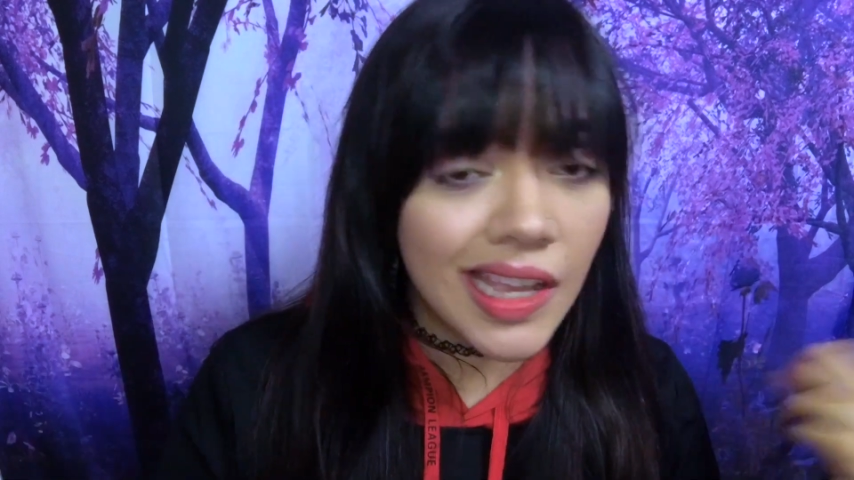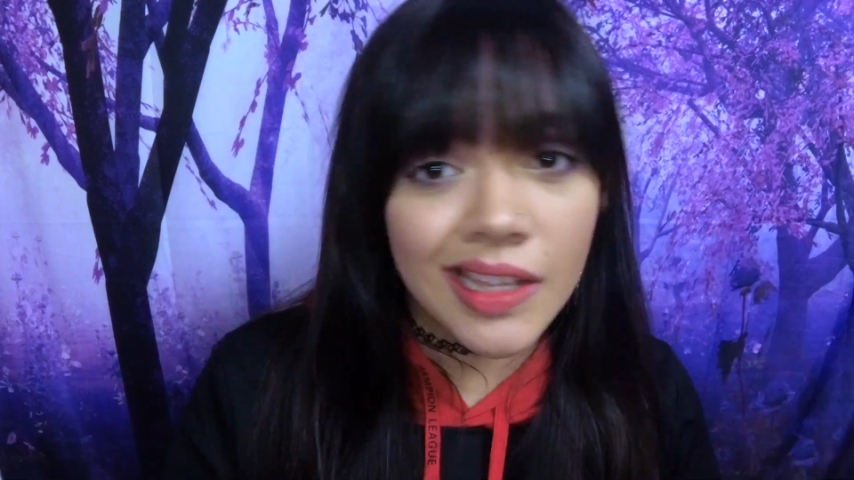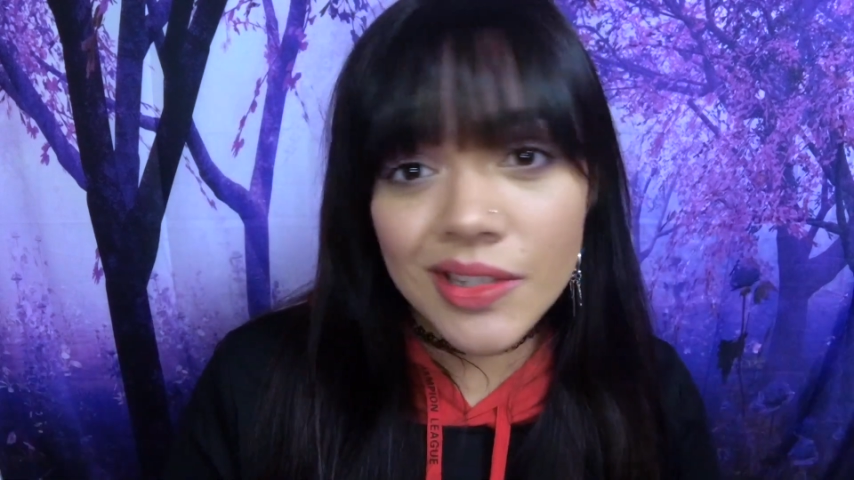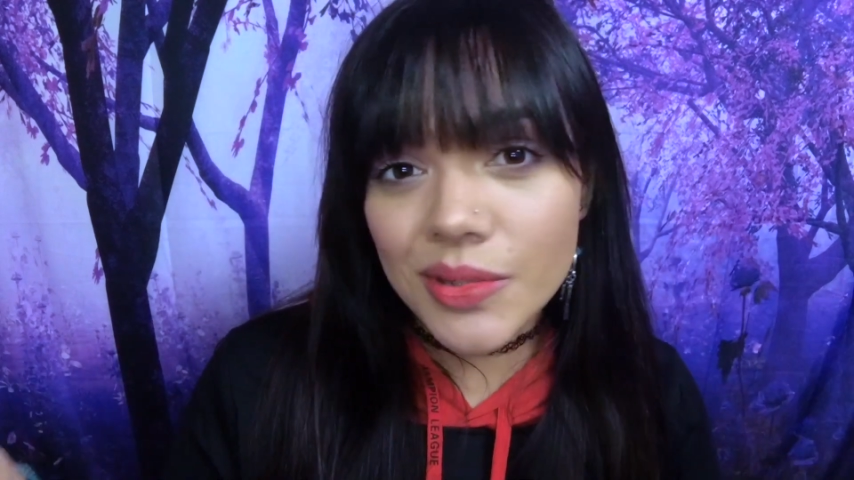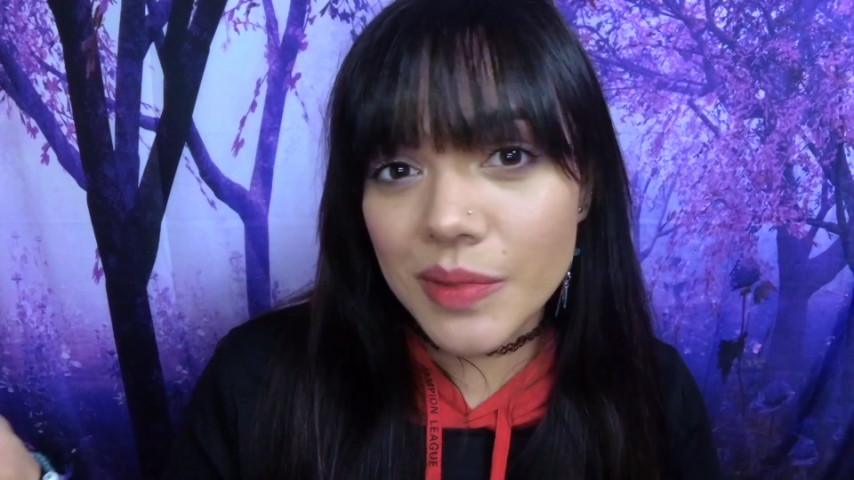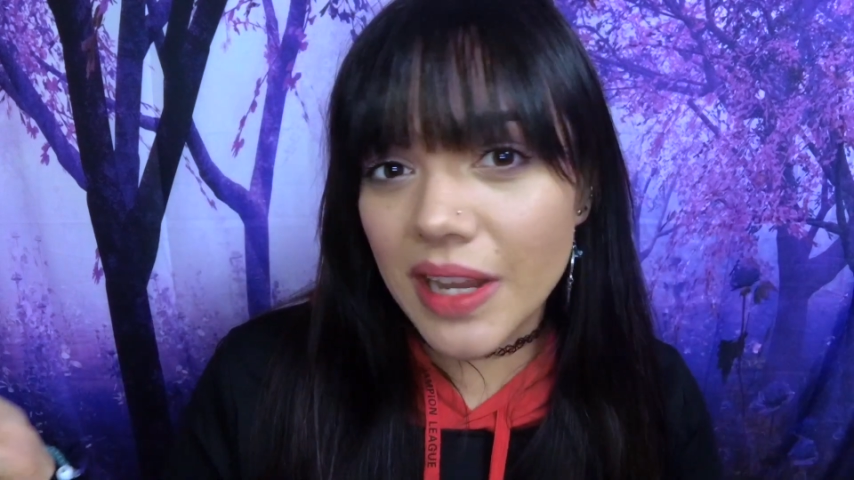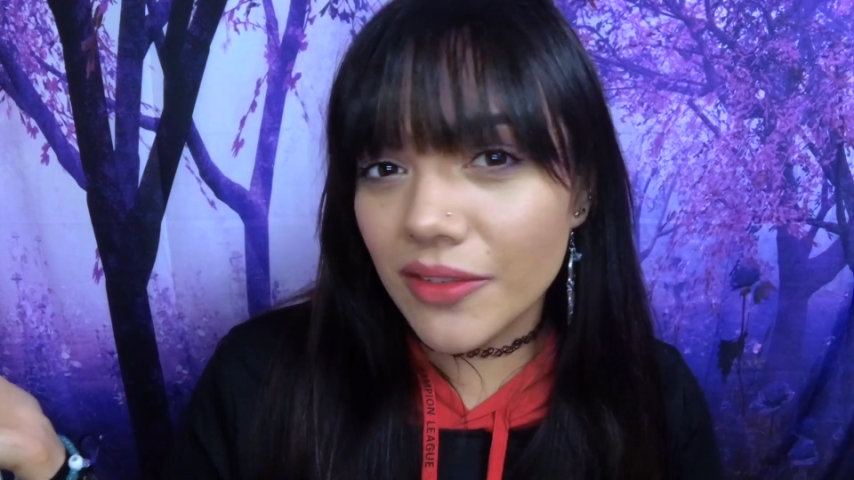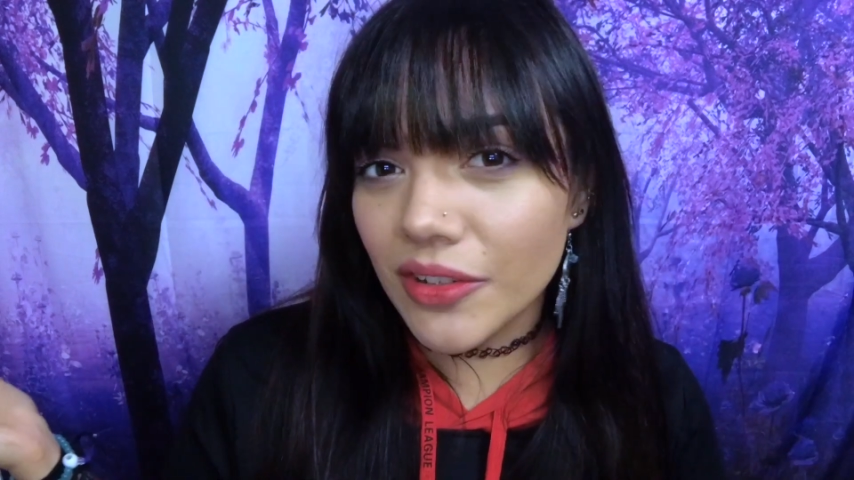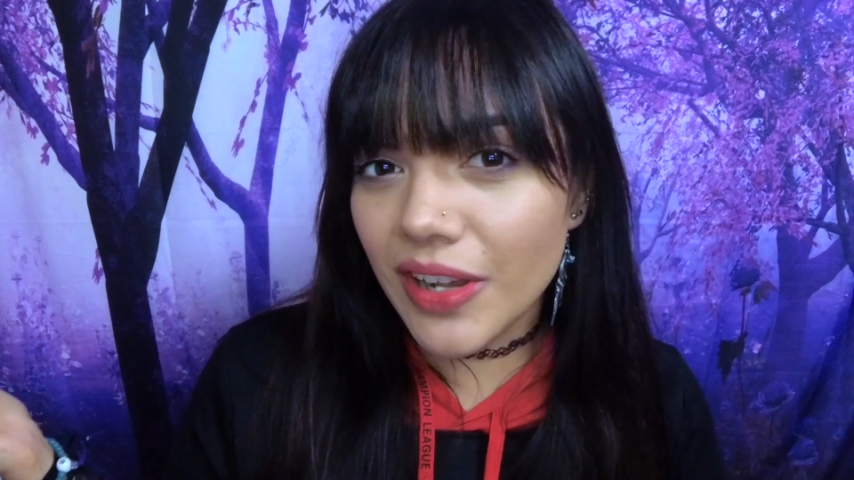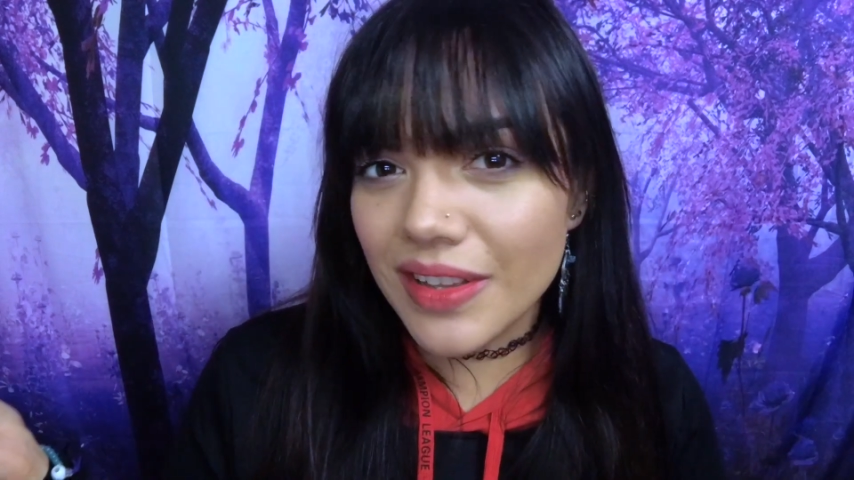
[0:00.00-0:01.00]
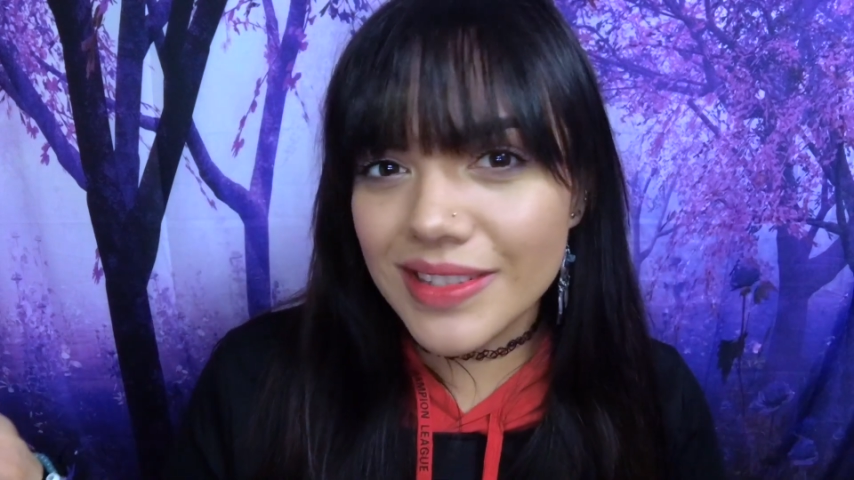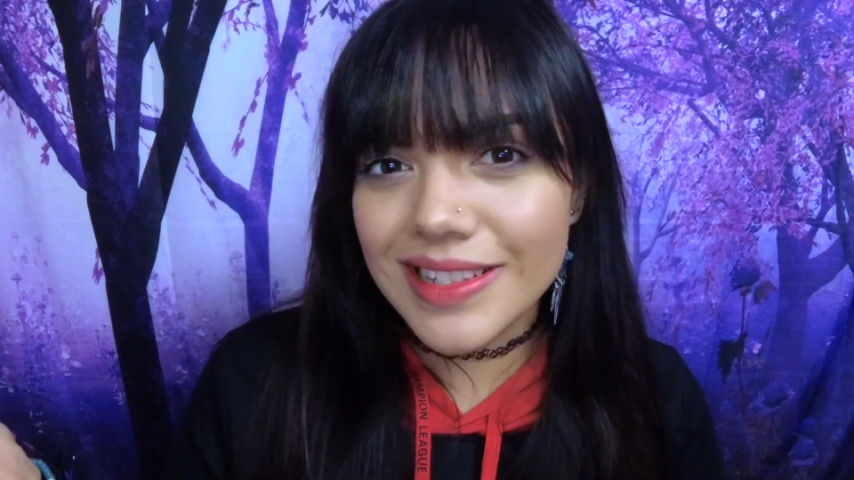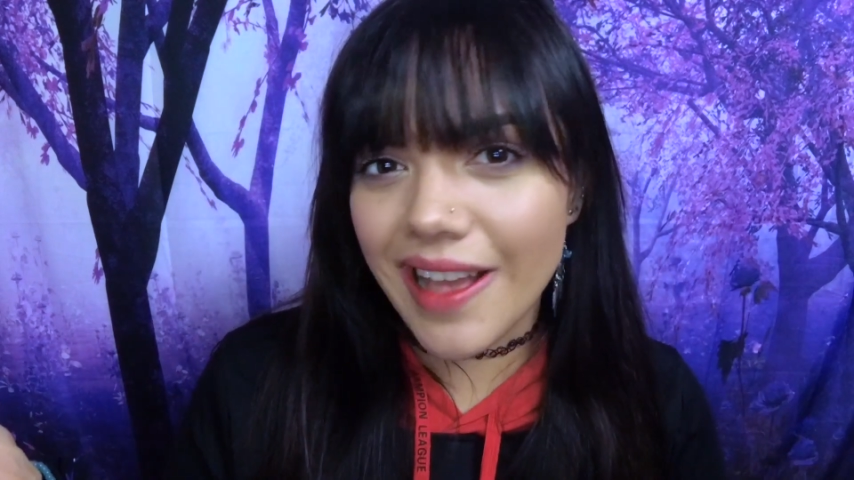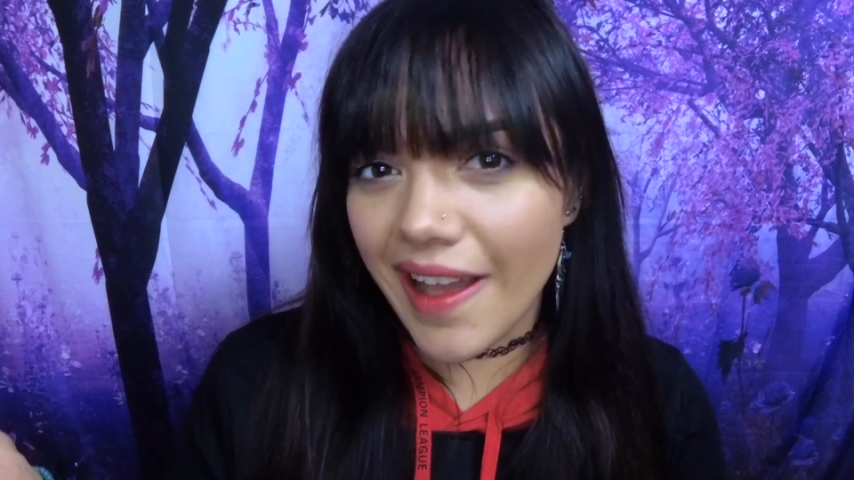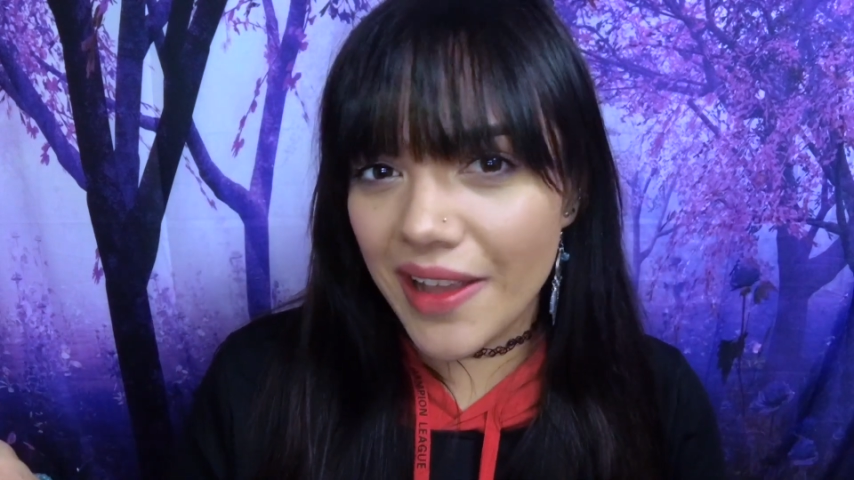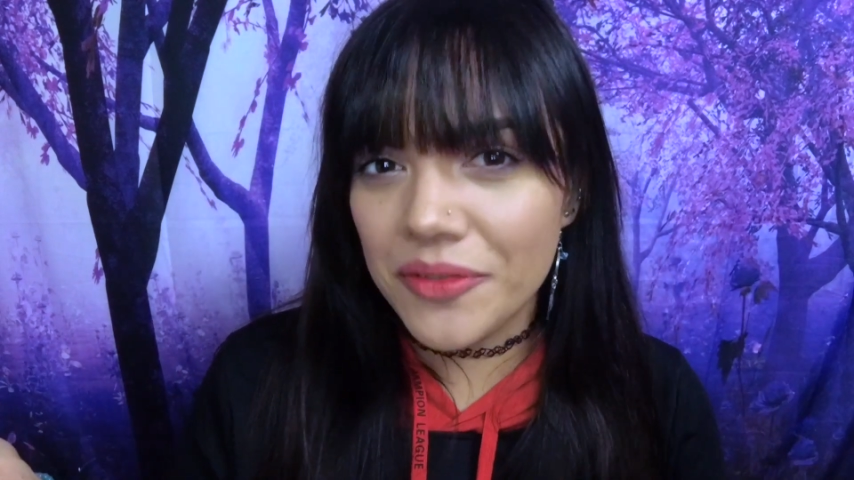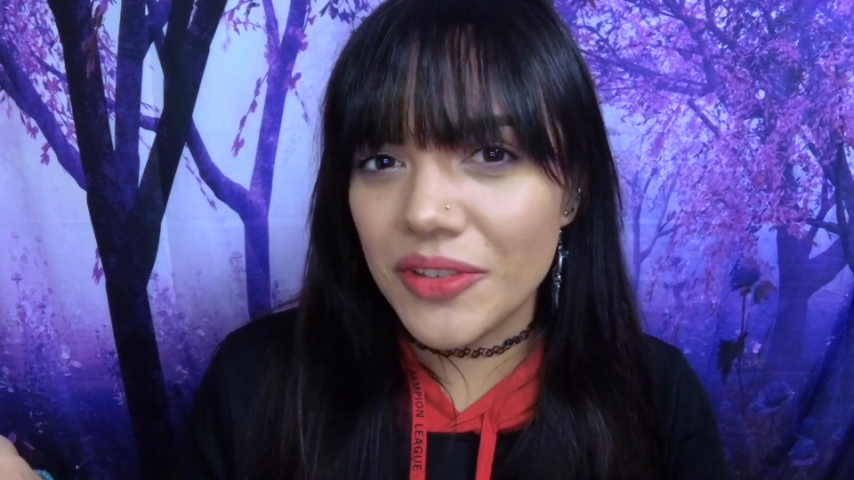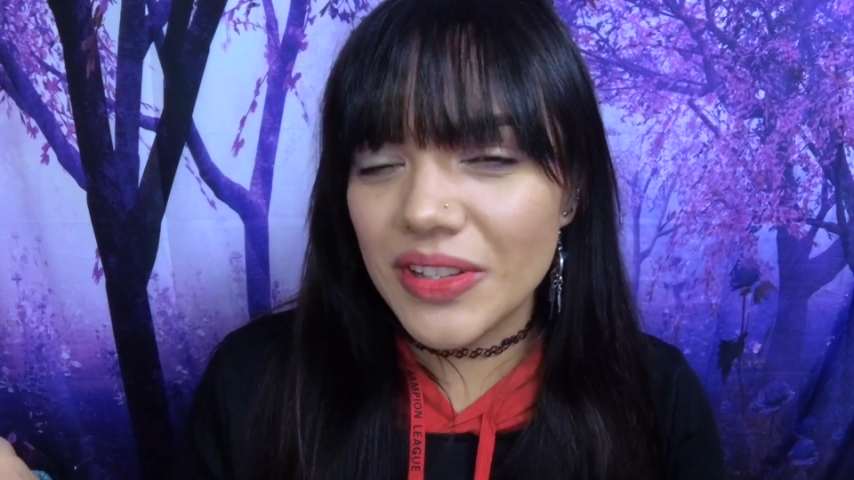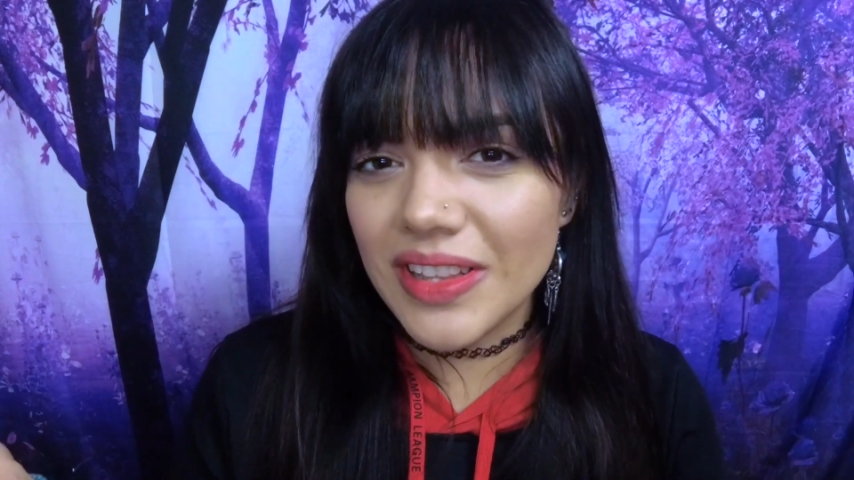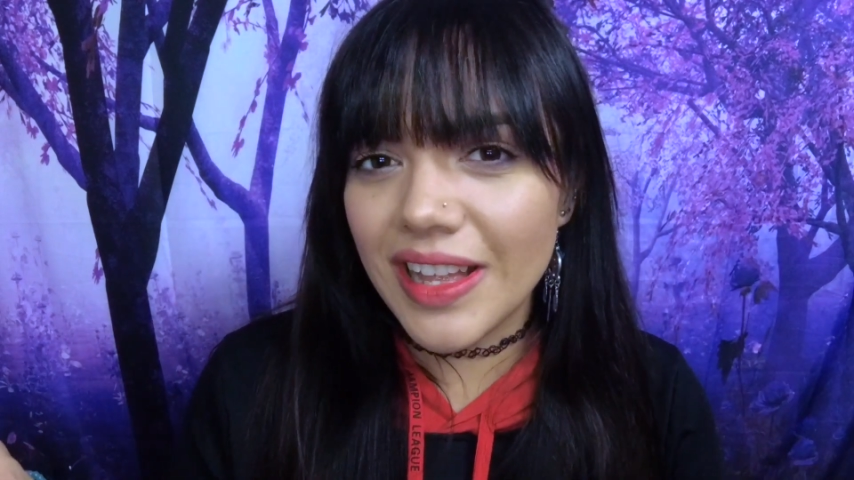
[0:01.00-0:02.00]
and whatever else I
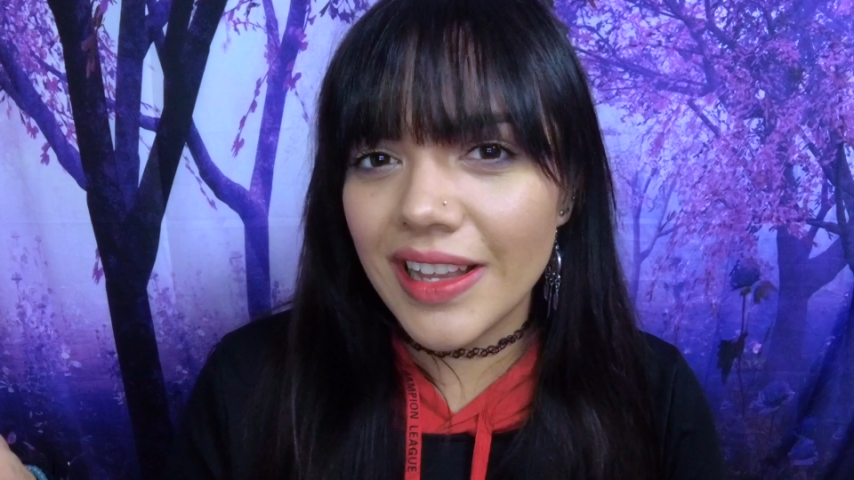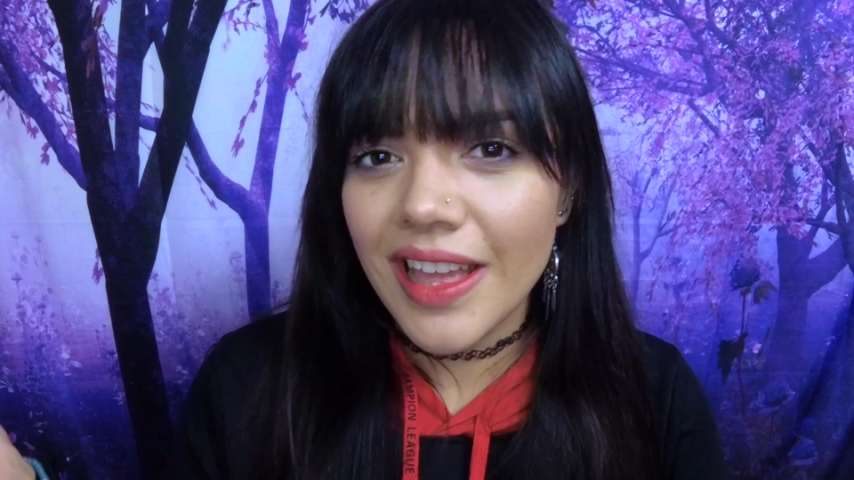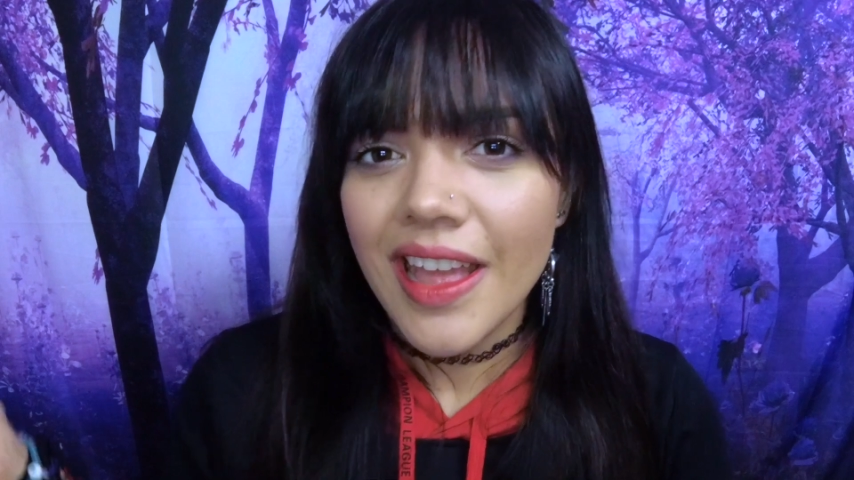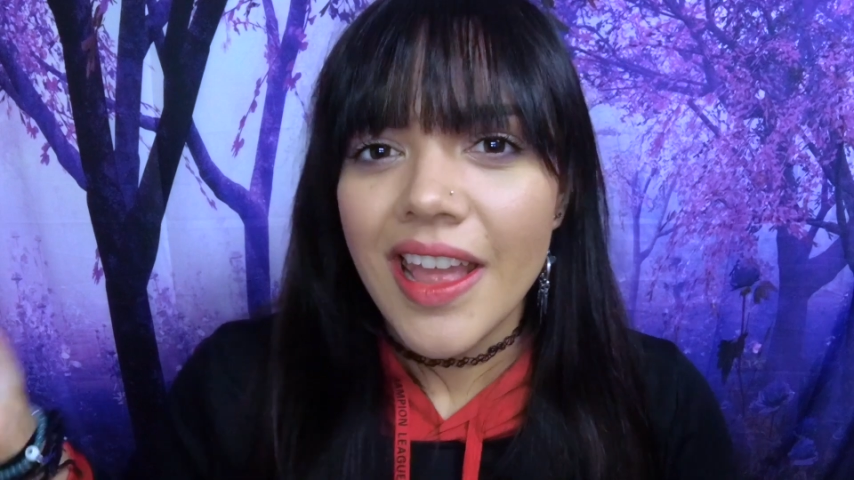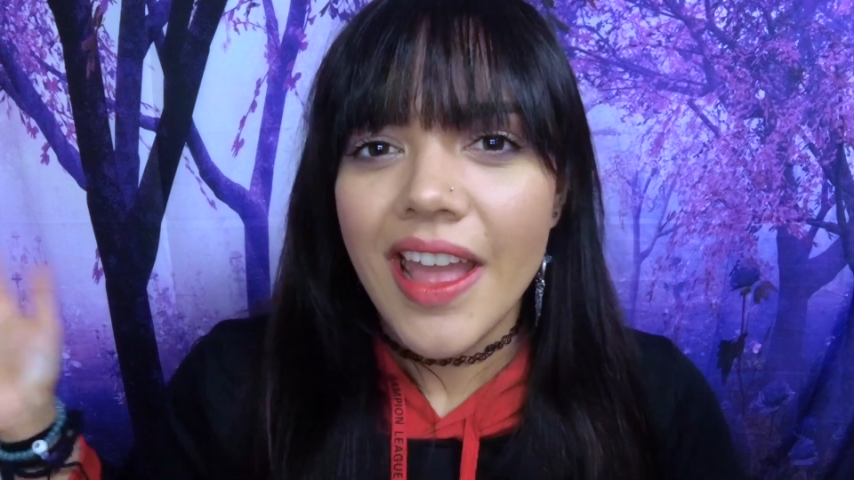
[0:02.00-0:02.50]
feel like.